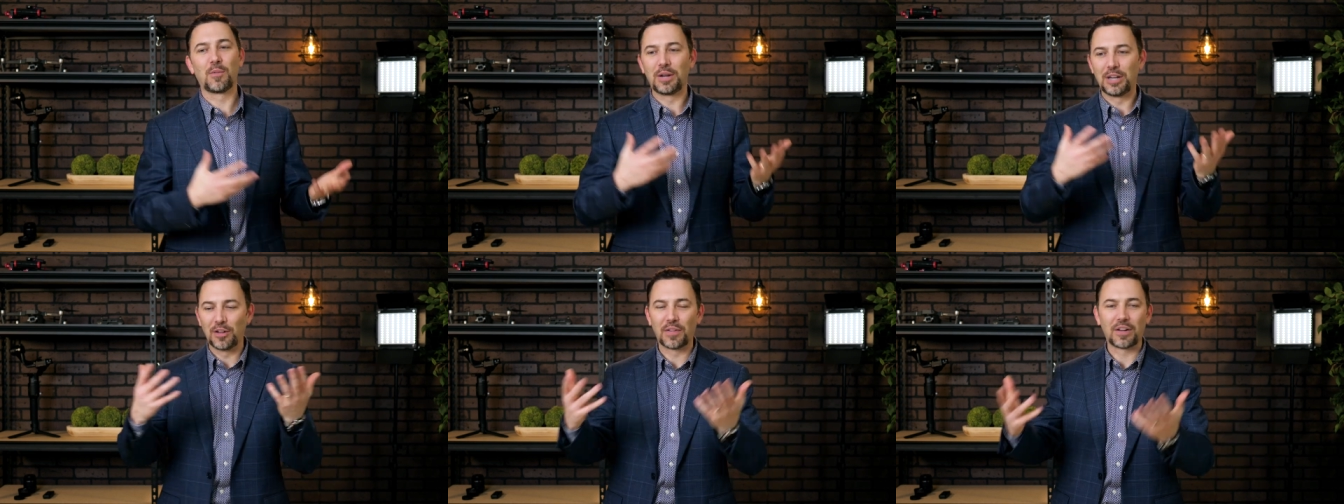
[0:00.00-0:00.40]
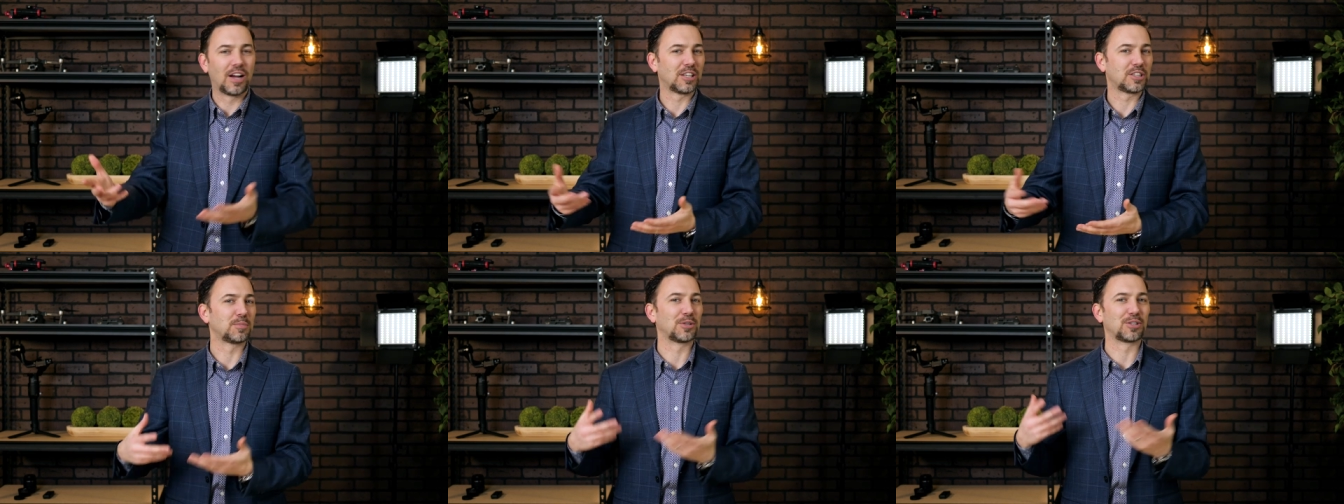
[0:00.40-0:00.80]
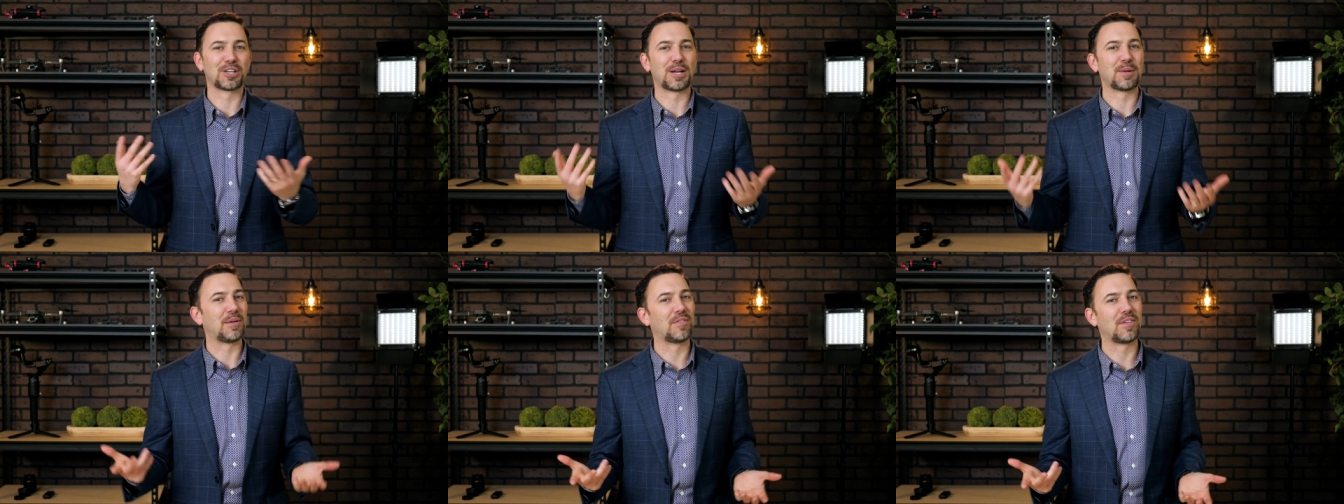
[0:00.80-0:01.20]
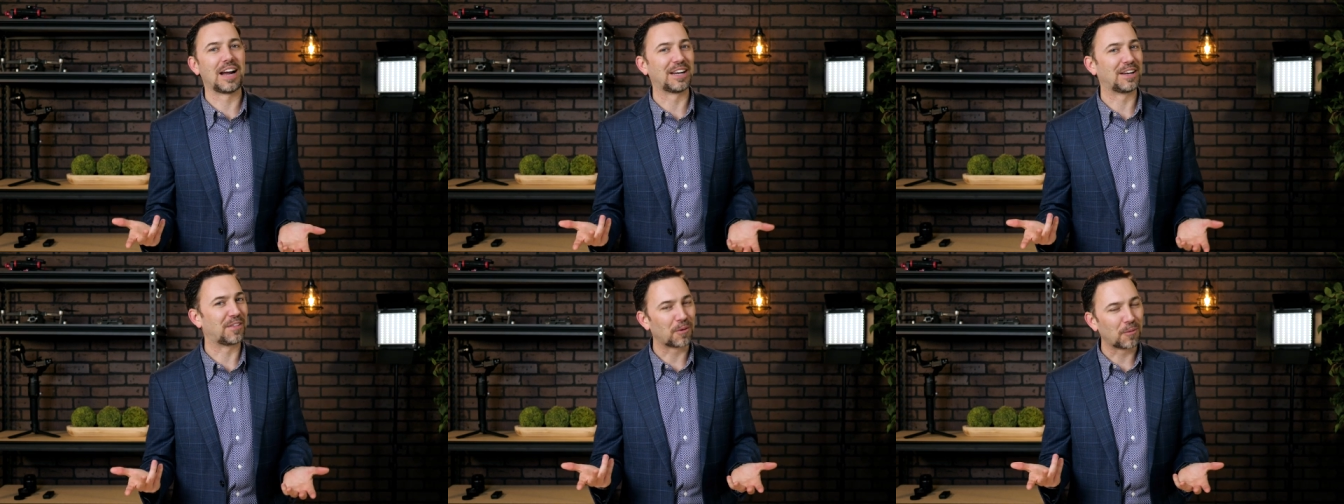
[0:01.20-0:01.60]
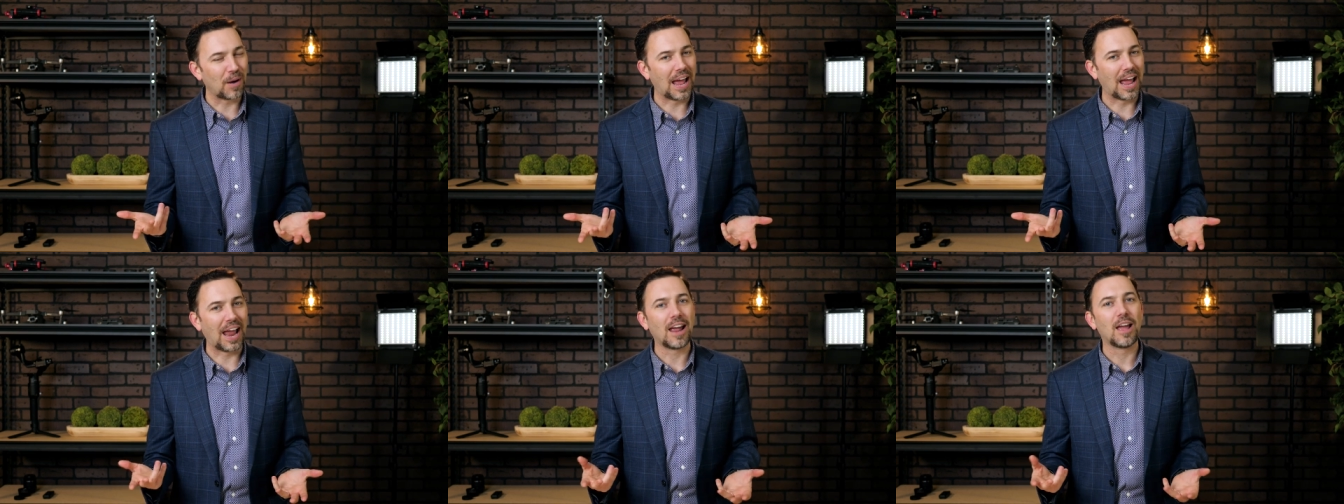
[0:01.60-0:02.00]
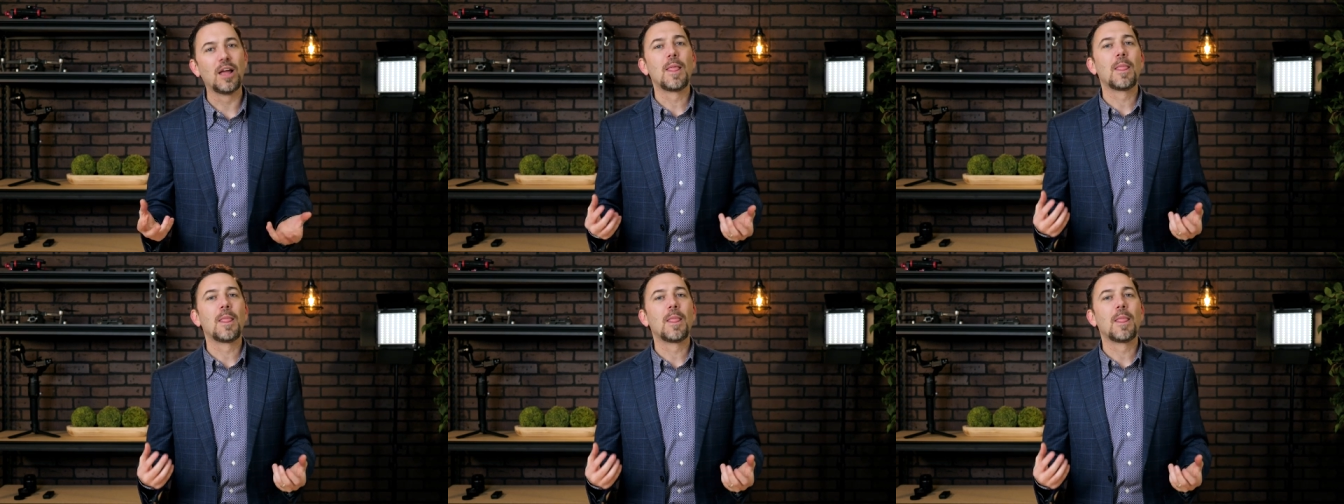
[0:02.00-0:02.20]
We know the customers are going to be fine either way,